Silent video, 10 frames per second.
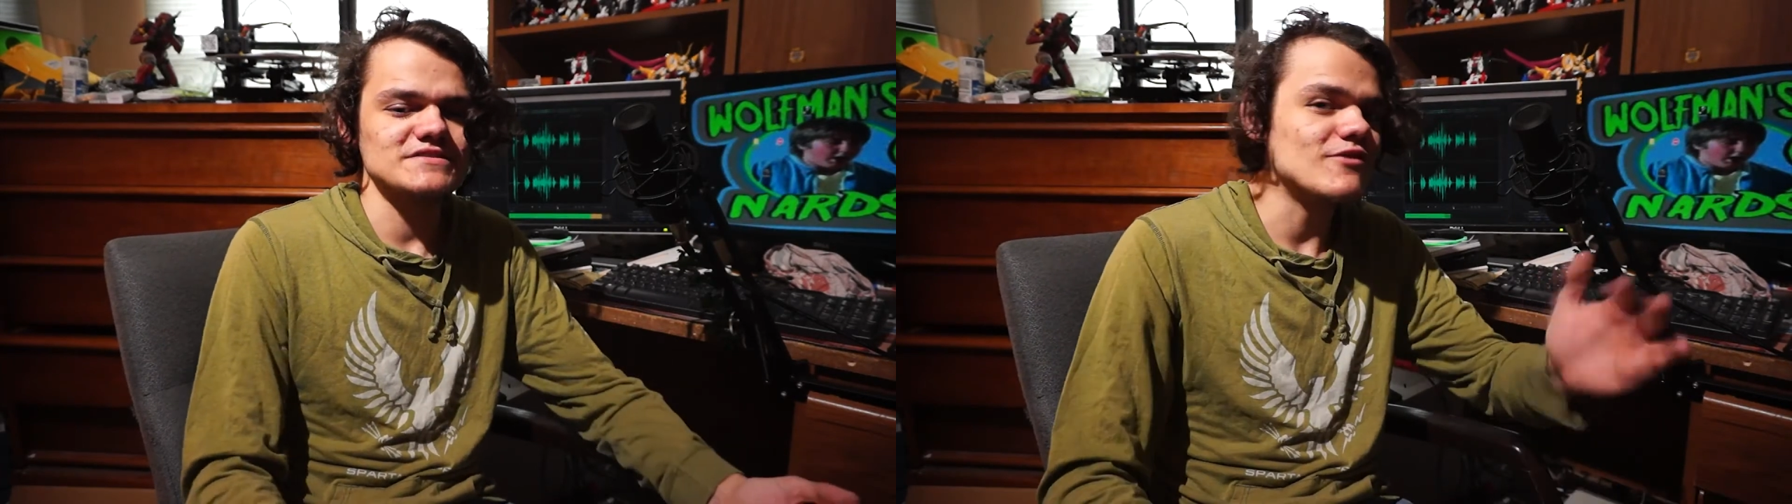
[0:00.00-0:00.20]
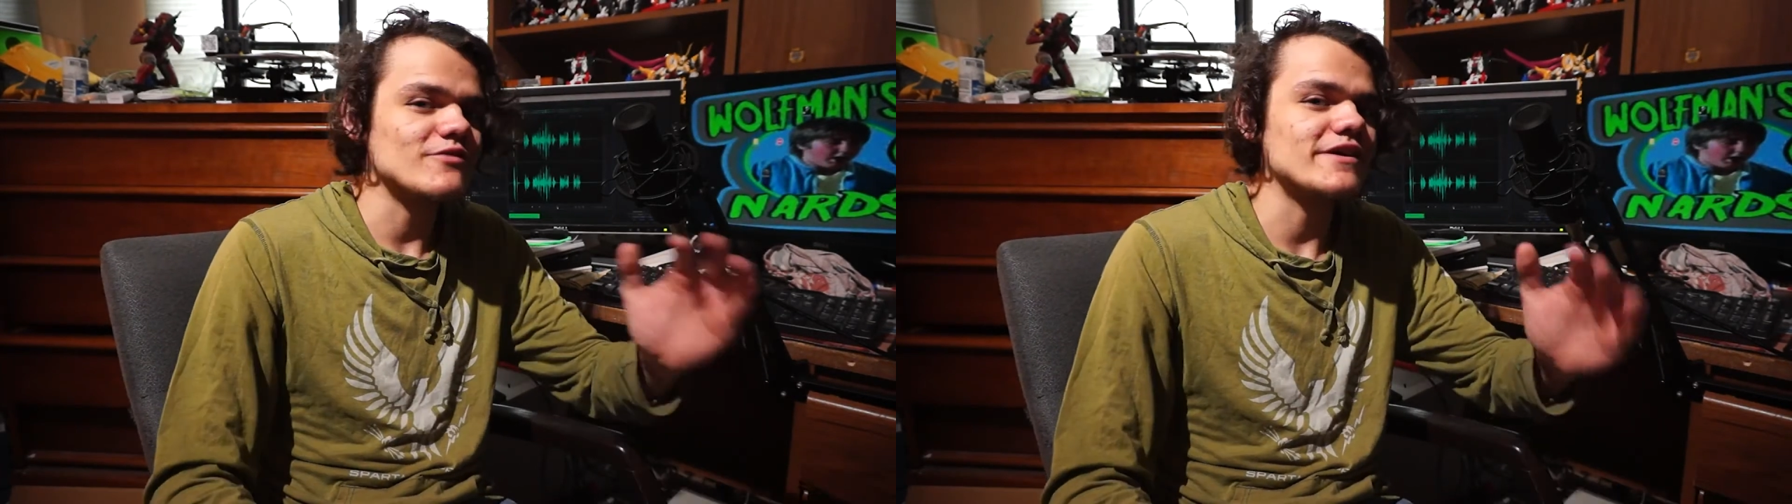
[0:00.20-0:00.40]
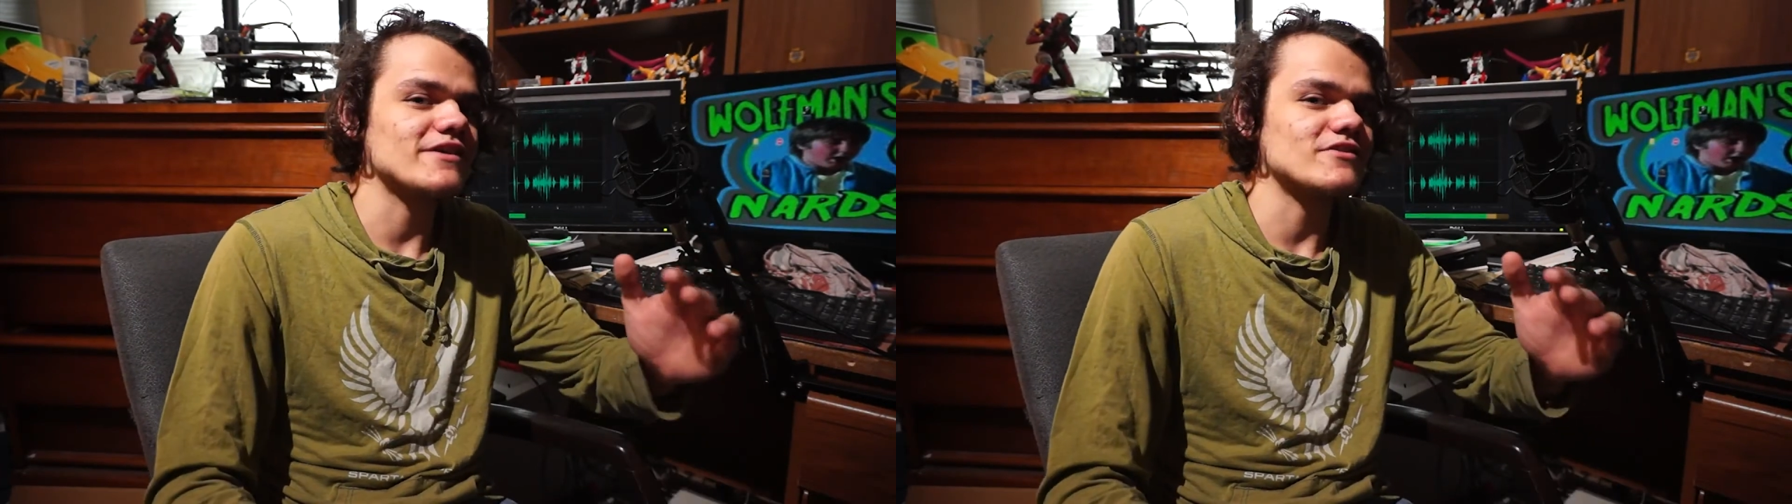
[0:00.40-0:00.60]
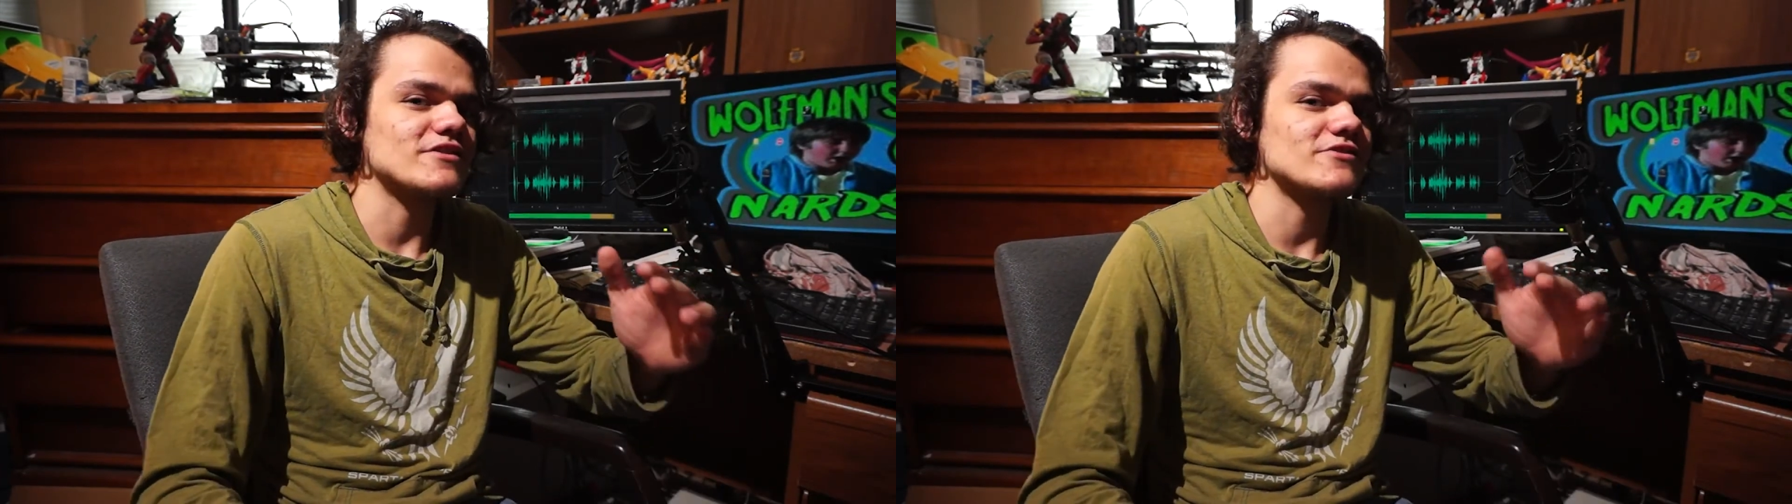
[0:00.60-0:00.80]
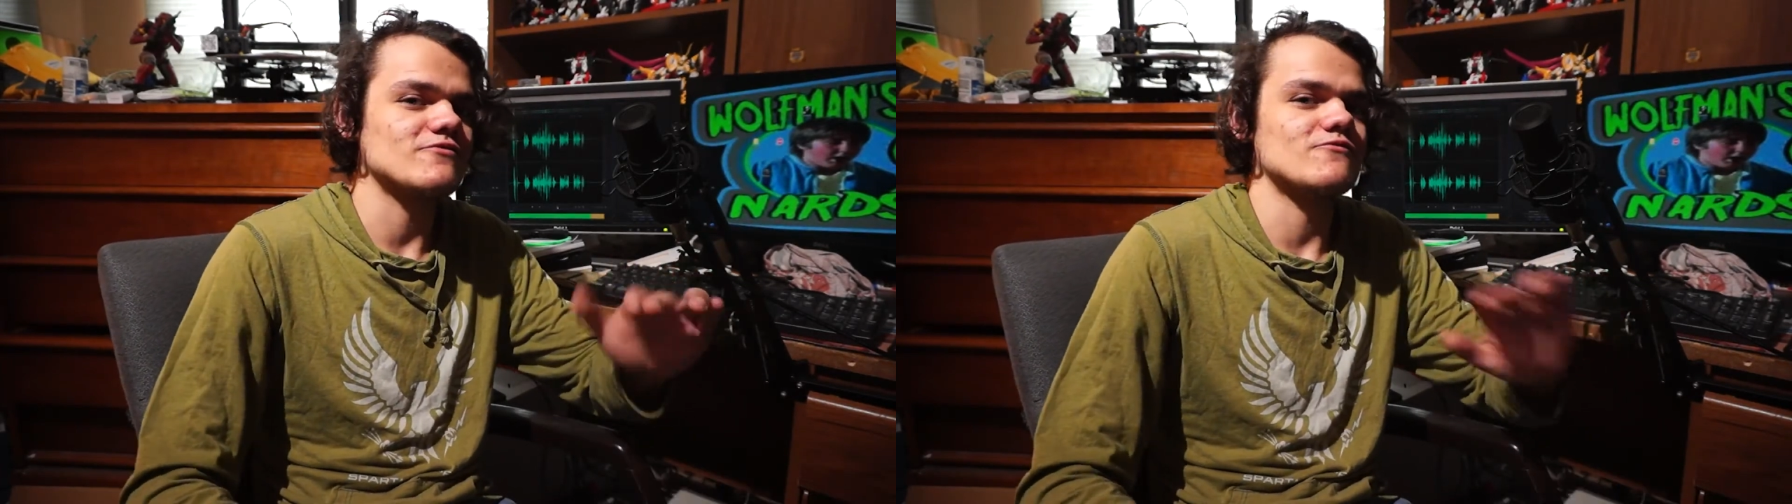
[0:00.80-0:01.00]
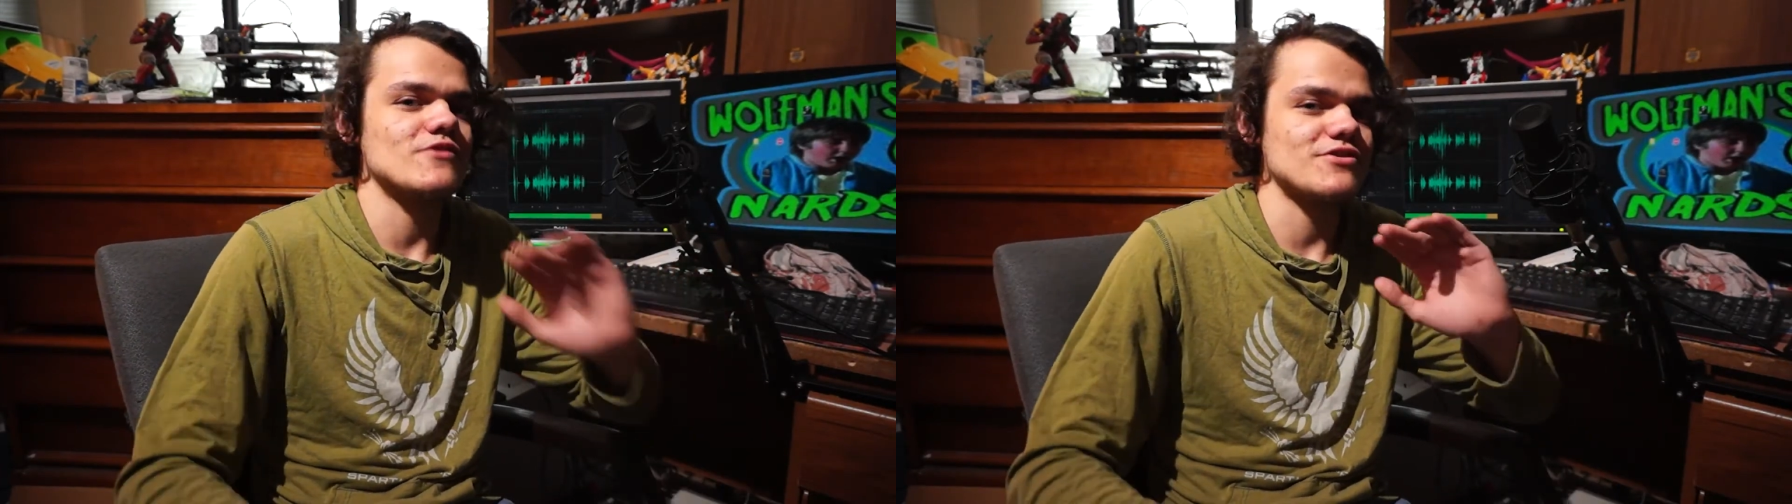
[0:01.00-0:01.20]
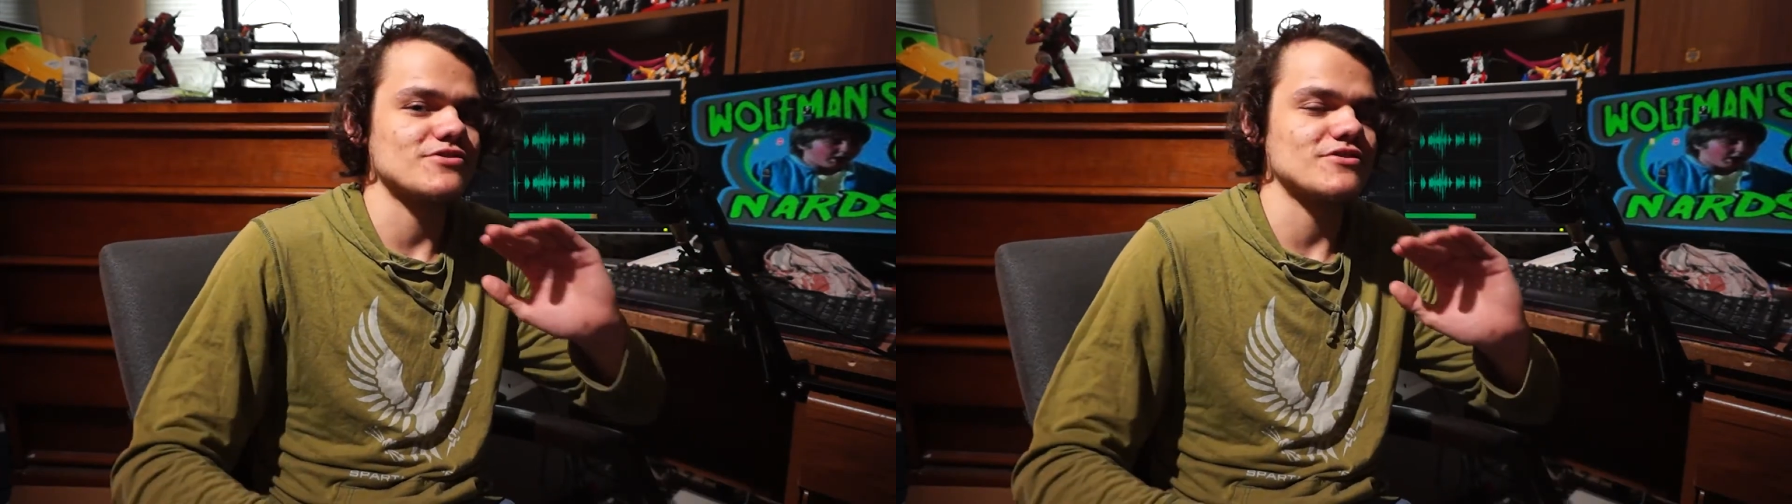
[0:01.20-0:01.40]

with what I learned with